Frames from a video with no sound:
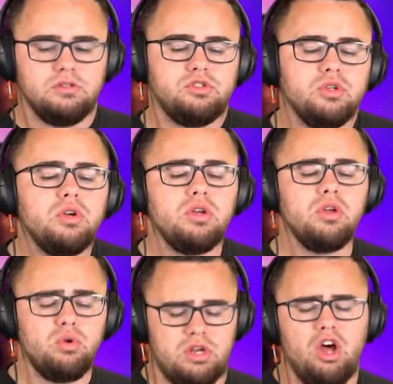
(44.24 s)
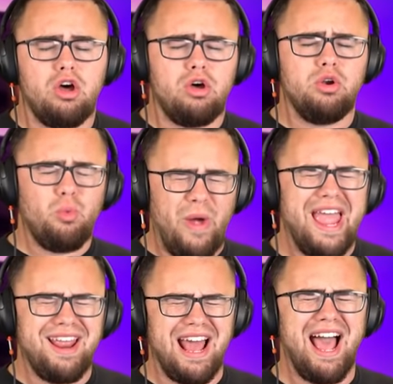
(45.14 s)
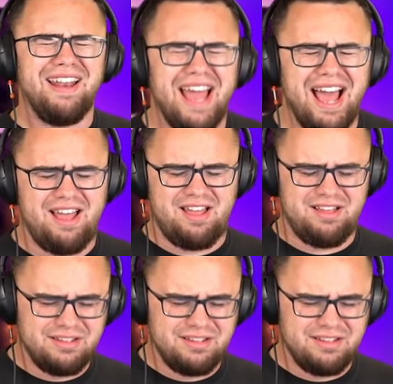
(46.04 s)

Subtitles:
Do you know the way? Nah, nah.